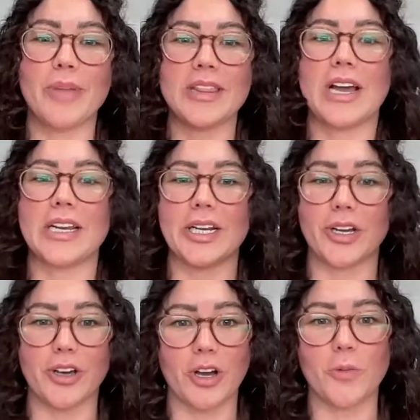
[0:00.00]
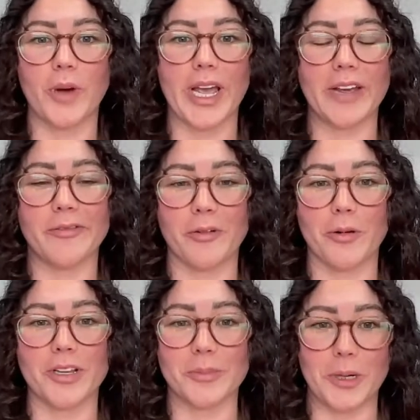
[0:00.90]
I mean that in a good way
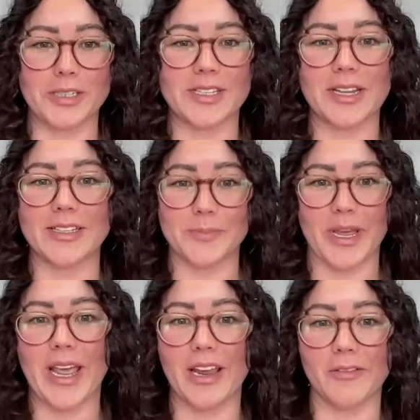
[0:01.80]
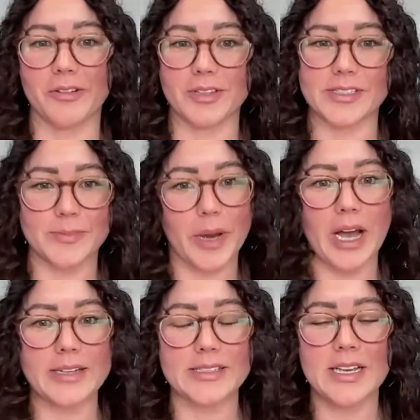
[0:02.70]
for the person that's paying for the
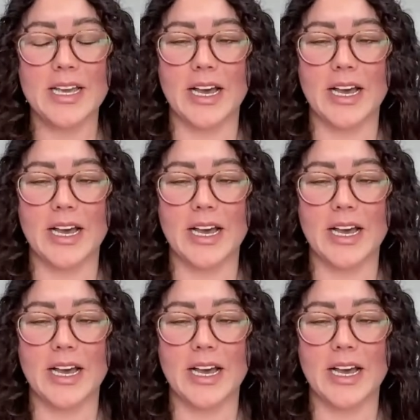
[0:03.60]
spot.